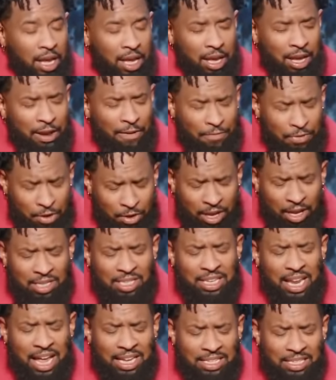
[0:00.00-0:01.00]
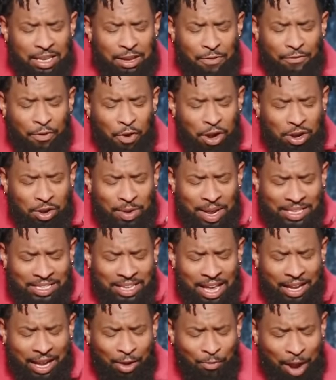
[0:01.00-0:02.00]
if you can stand still for a quick
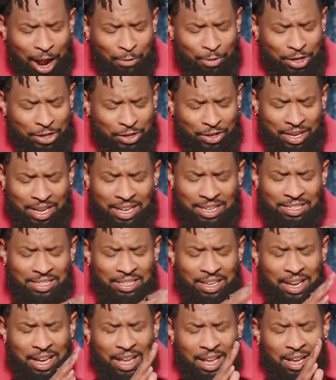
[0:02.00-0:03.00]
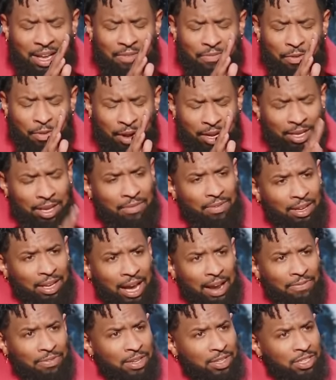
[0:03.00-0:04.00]
second while we do this, if you want to give your
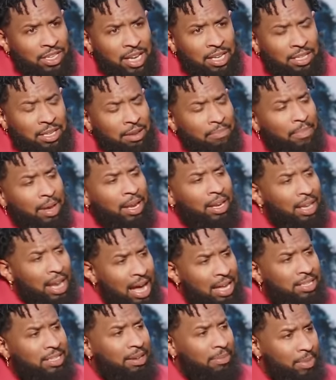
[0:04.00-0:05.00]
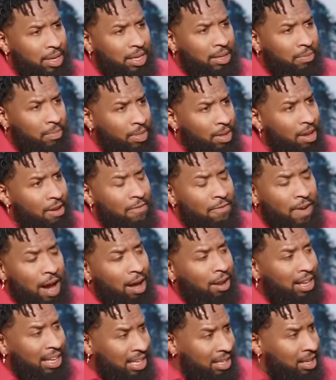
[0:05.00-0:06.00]
life to Jesus, it mean a lot to me.
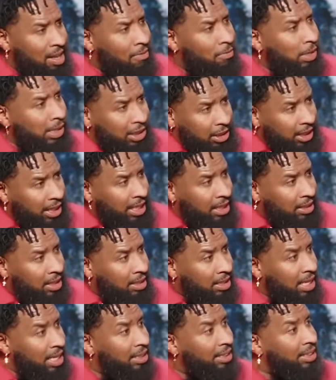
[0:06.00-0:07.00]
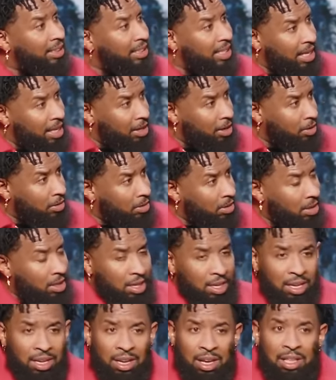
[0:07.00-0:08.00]
Falling in love with Jesus is still
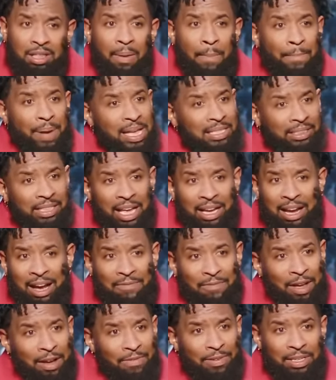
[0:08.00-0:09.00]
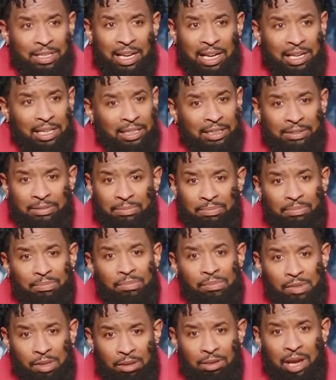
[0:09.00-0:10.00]
the best thing I've ever done.
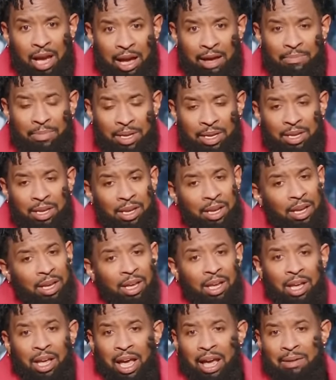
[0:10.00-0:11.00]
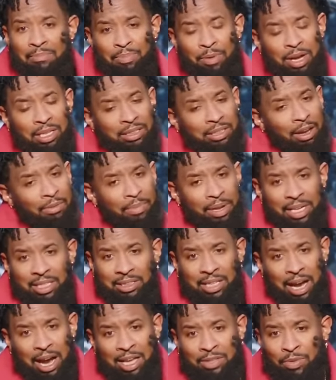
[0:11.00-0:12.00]
You got me? And bruh, so many
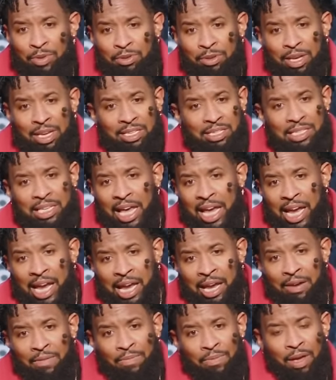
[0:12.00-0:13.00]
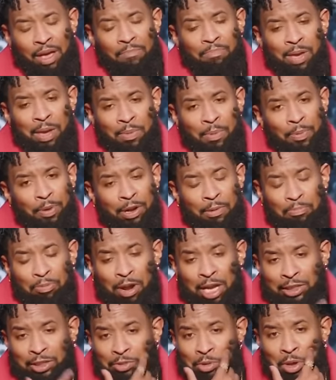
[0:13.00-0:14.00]
times when you get saved, people put a
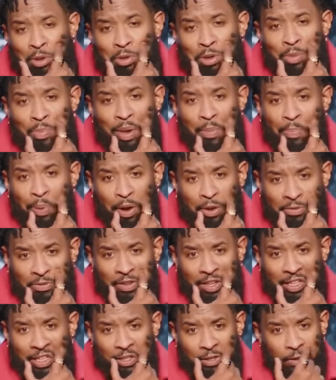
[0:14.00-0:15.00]
pressure on you to be perfect.